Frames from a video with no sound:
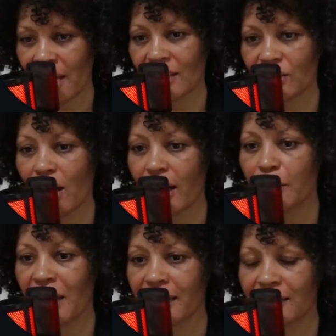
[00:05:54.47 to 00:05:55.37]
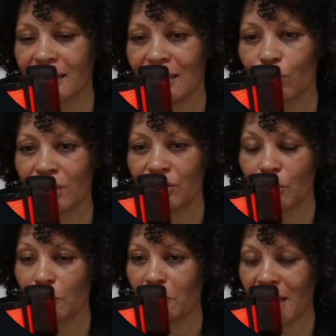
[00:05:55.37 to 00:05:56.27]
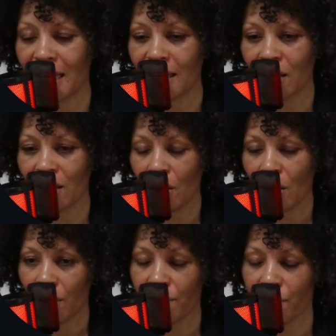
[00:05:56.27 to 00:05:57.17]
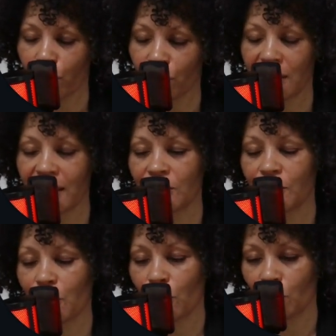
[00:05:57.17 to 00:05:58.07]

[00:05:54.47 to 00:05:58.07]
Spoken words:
that's automatically going to make those lines of code